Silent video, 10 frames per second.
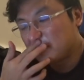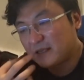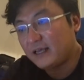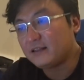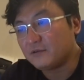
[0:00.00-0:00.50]

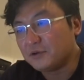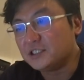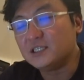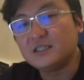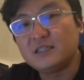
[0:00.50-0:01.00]
the
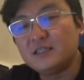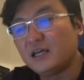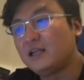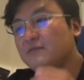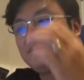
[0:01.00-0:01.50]
rigidity
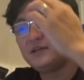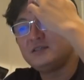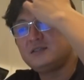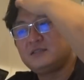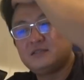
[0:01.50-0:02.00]
done up
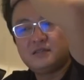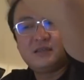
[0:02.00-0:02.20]
first.